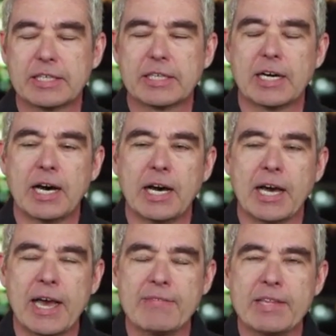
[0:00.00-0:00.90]

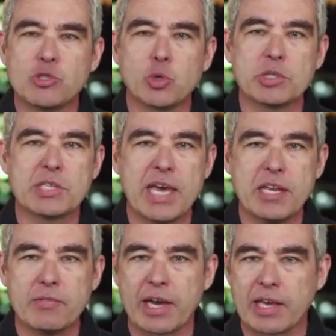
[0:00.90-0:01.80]
And then towards the end
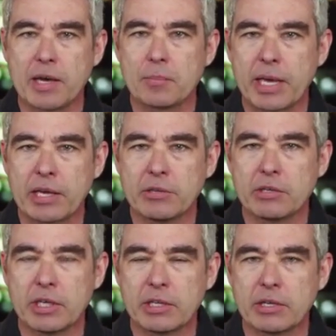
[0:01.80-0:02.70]
of that campaign,
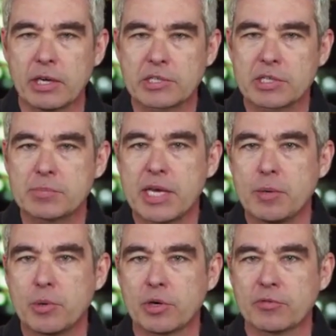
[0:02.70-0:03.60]
in
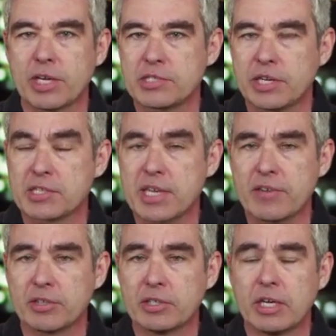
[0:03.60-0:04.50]
September of
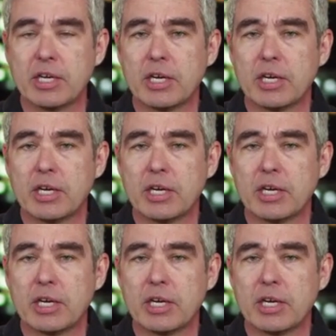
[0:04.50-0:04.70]
1987,